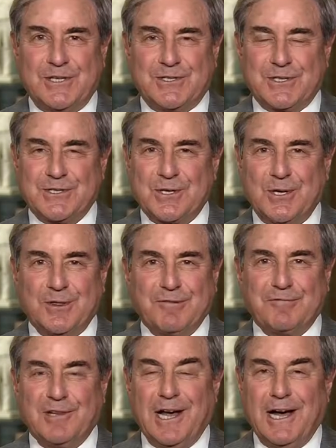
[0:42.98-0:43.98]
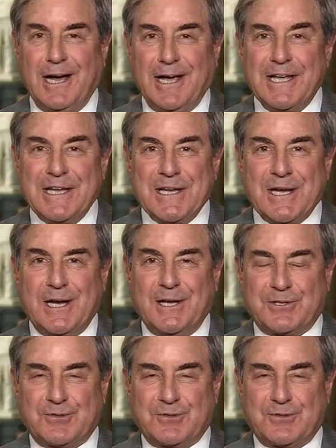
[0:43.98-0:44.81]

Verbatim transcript: changes on the fly uh,